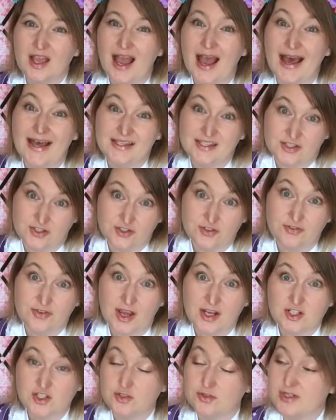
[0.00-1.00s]
ask the
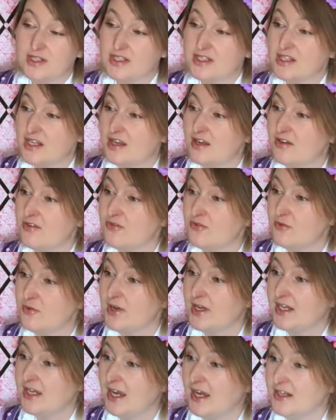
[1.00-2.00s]
factories if
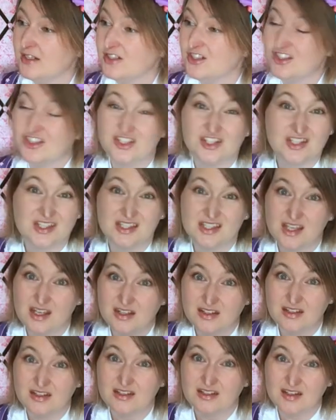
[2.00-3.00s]
we can just
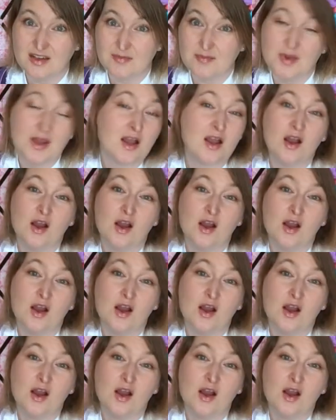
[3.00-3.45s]
send them